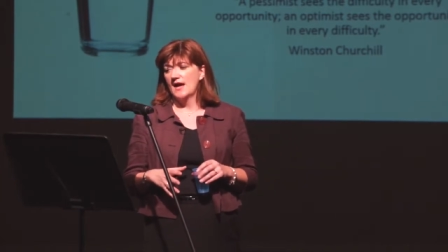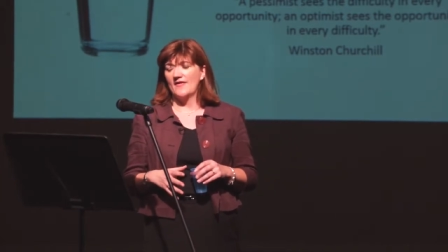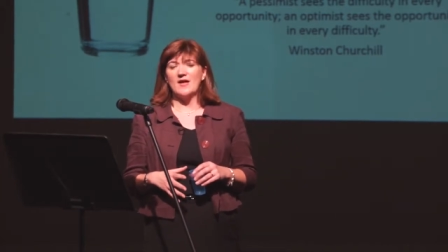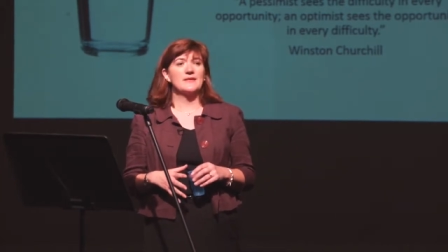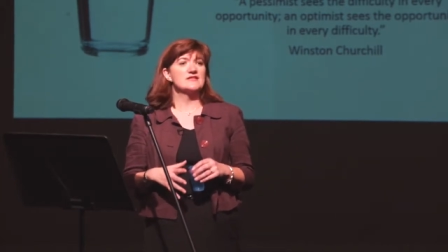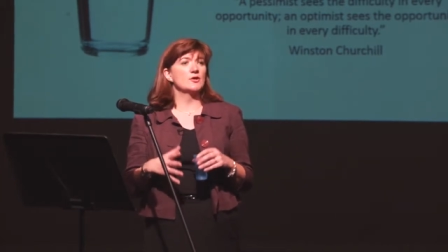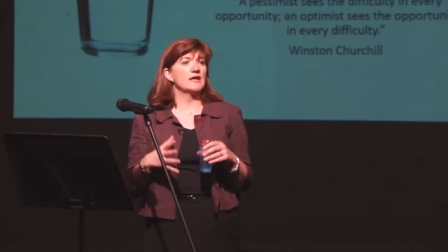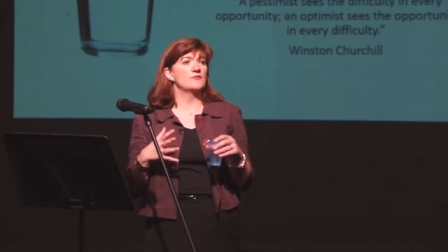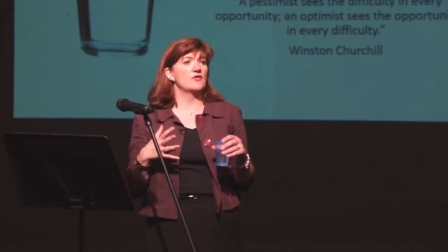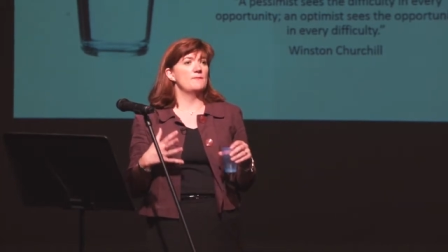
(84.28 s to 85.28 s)
And that means
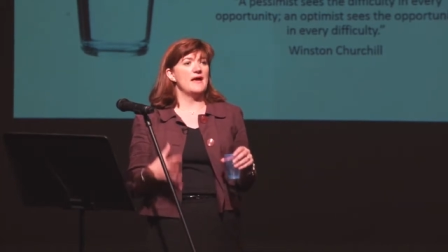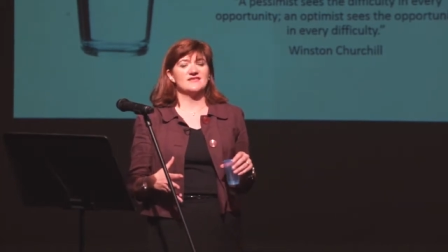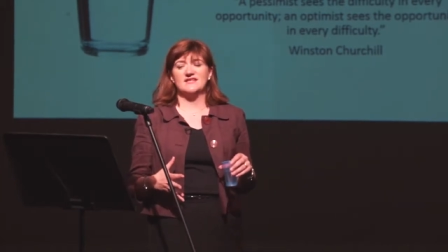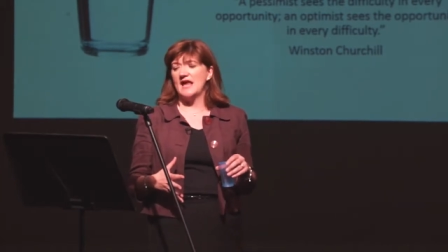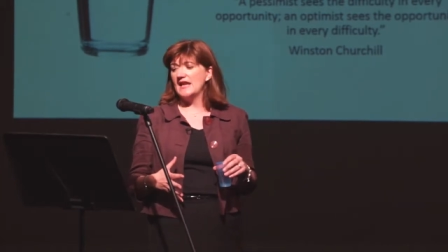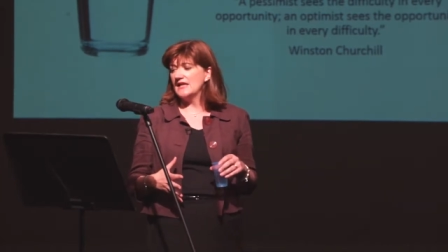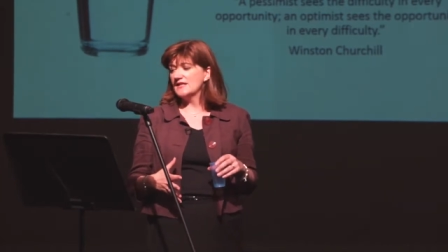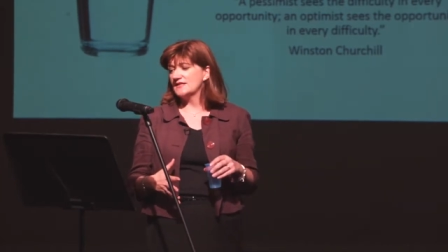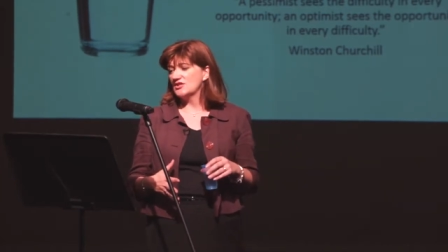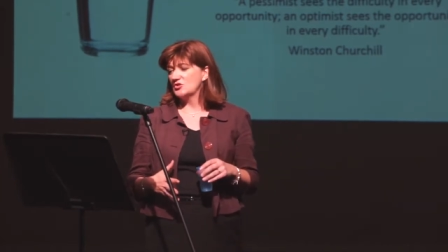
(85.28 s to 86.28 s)
looking for the best in
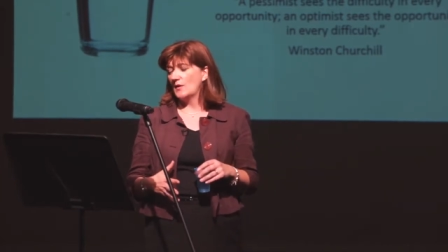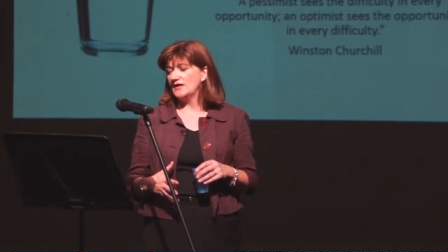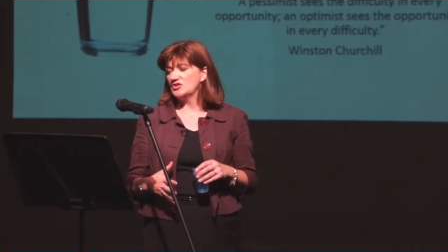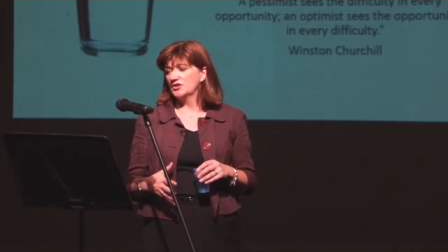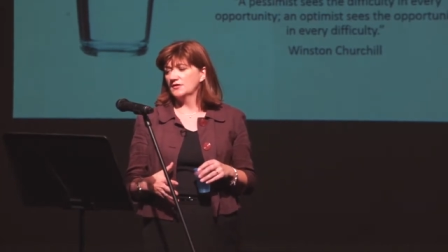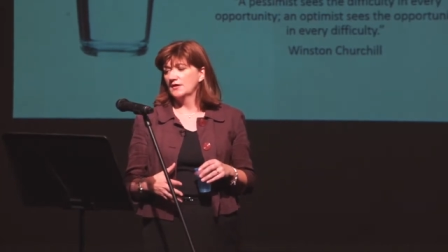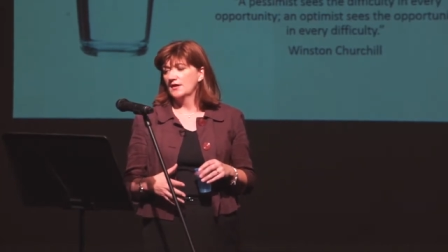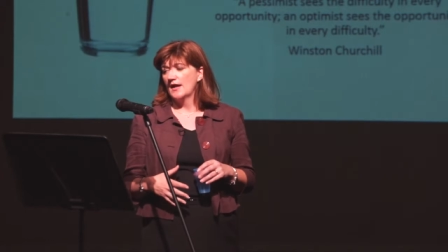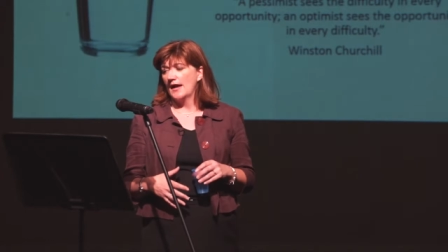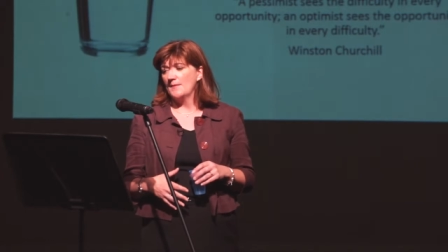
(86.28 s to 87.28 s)
any situation
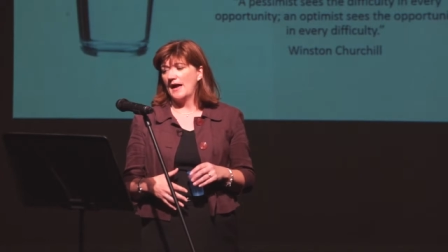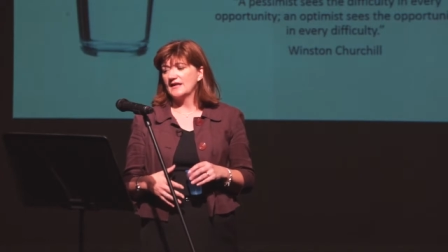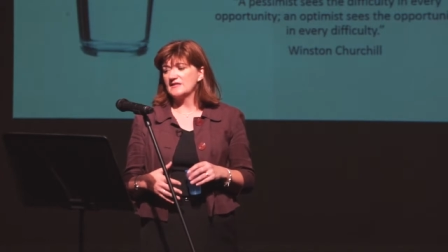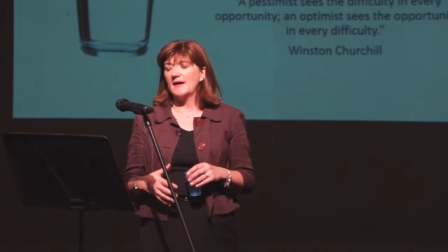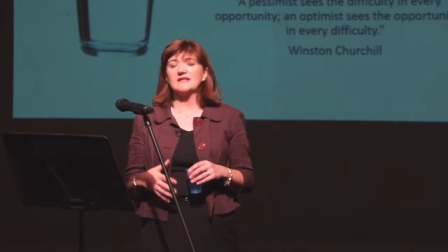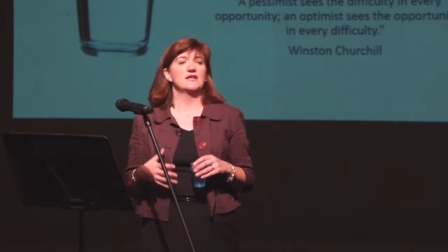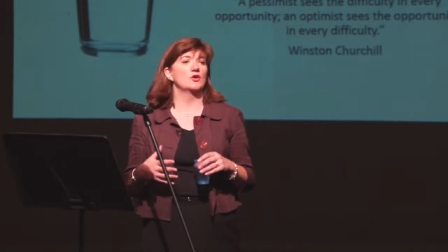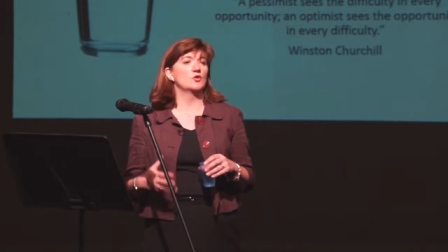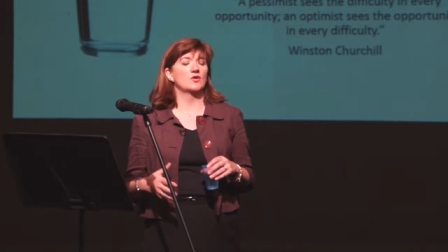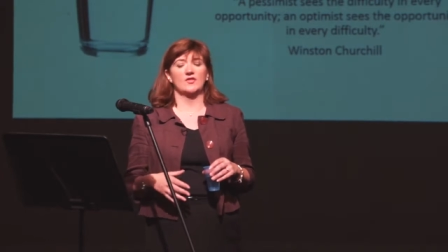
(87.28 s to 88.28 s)
and
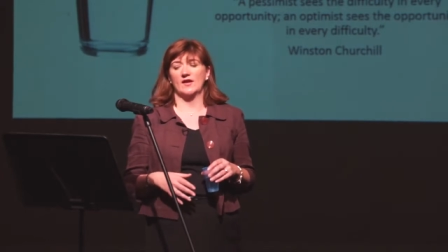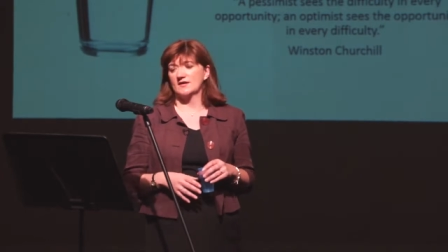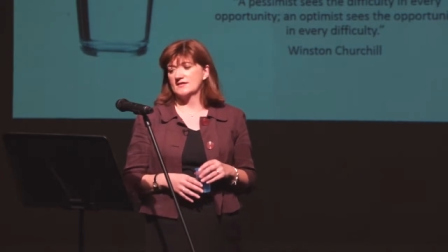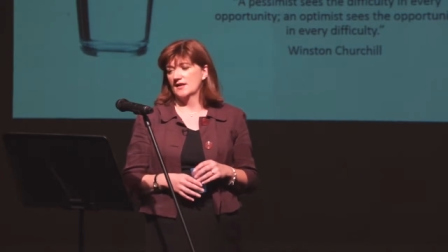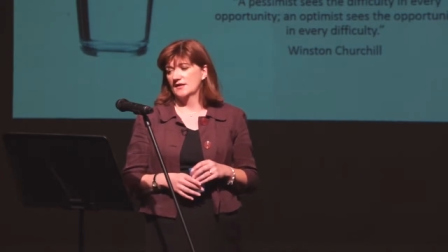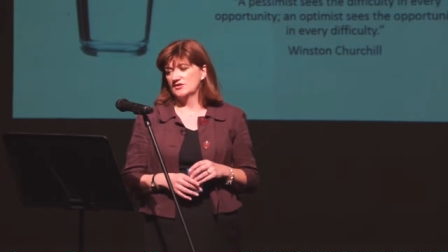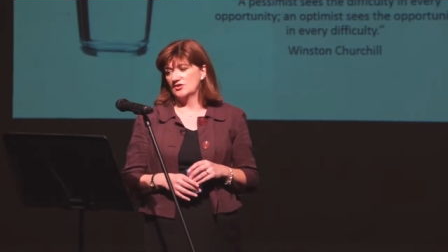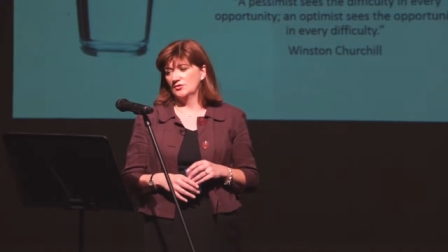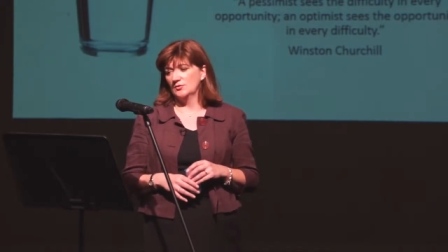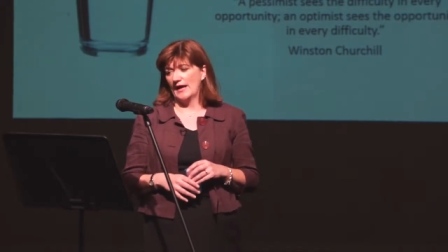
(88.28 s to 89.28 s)
expecting good things
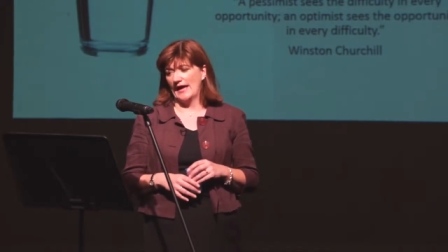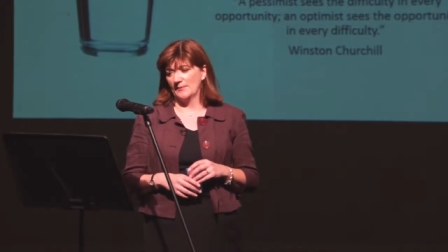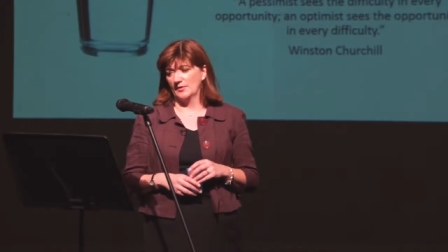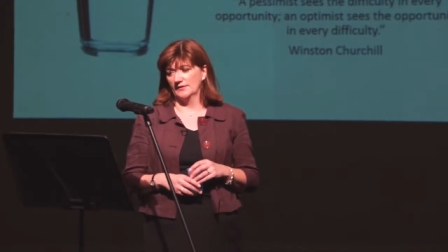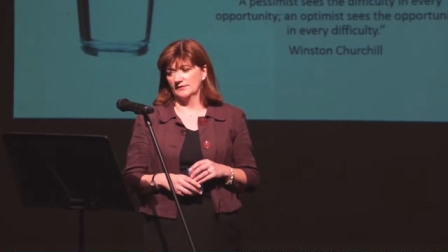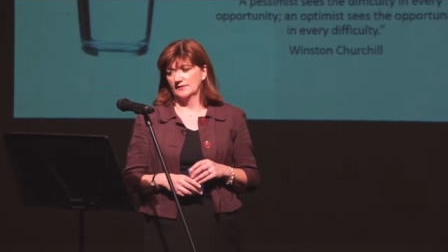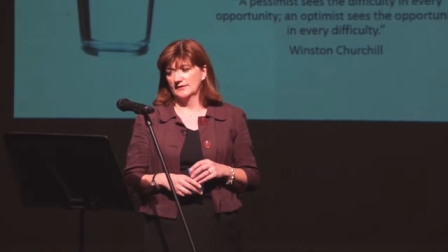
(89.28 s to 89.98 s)
to happen.